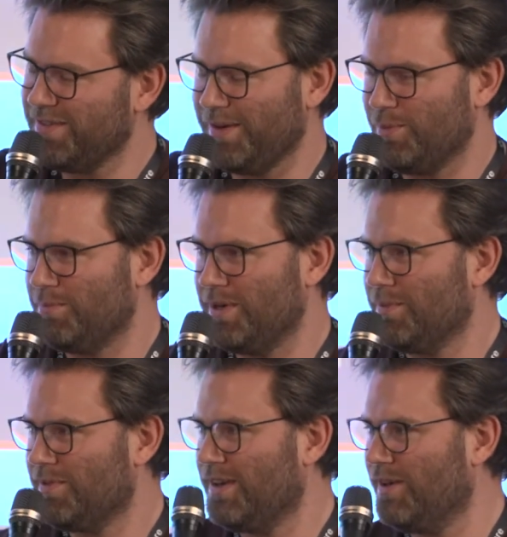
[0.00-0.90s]
I wouldn't be
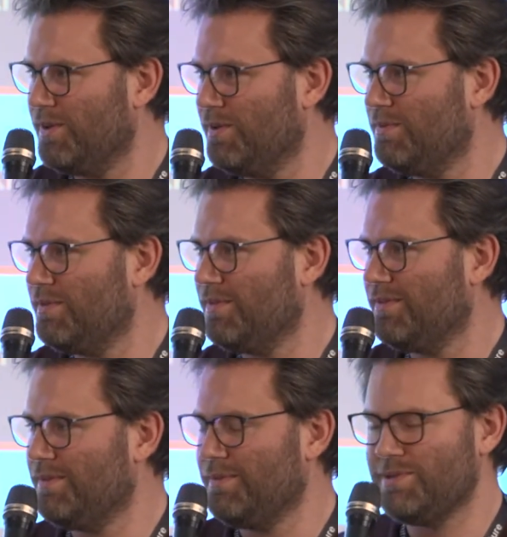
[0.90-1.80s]
able to tell you.
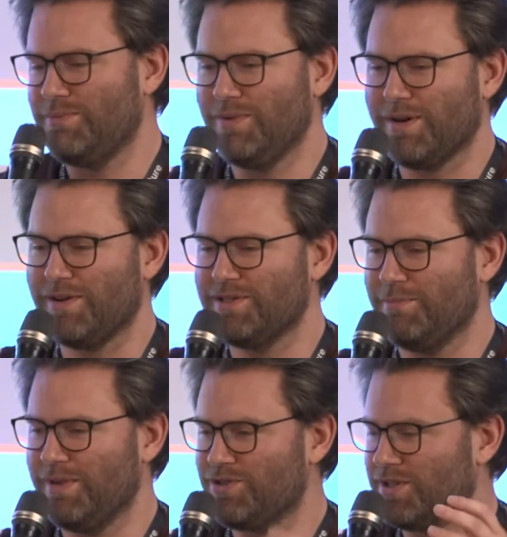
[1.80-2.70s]
There are
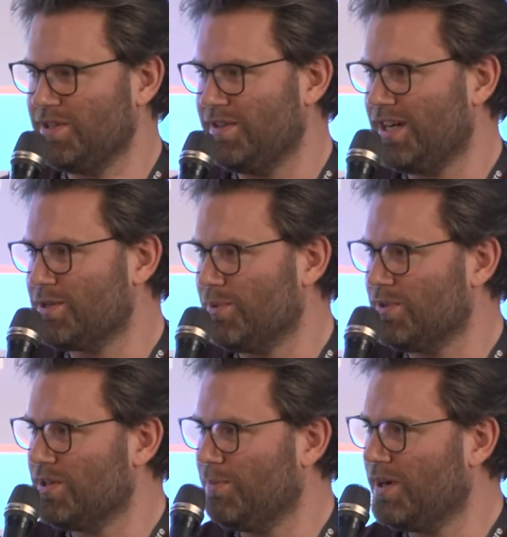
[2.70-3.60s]
some metrics in a
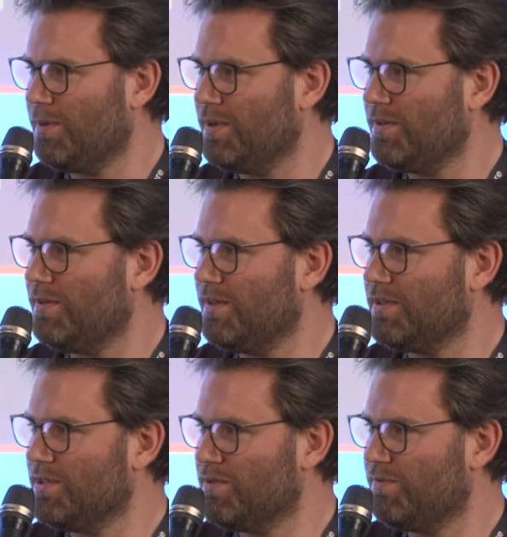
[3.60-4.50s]
dashboard somewhere, but
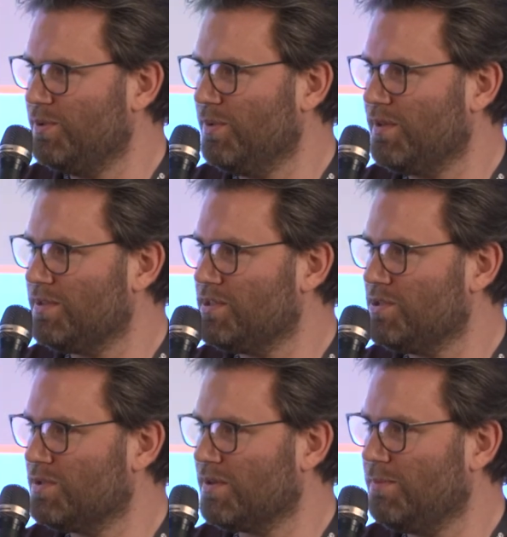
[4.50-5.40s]
that doesn't fuel the
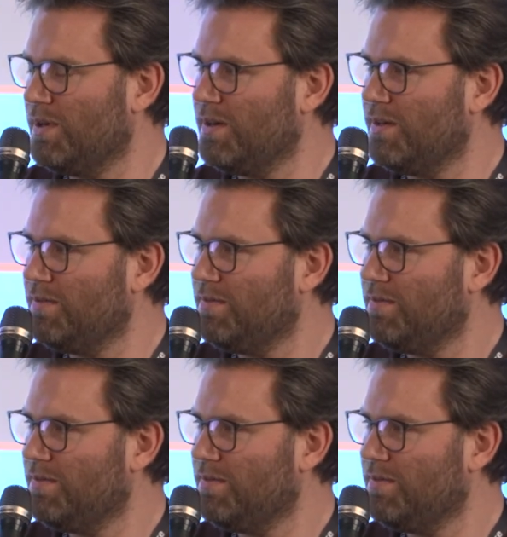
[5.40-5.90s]
decision completely.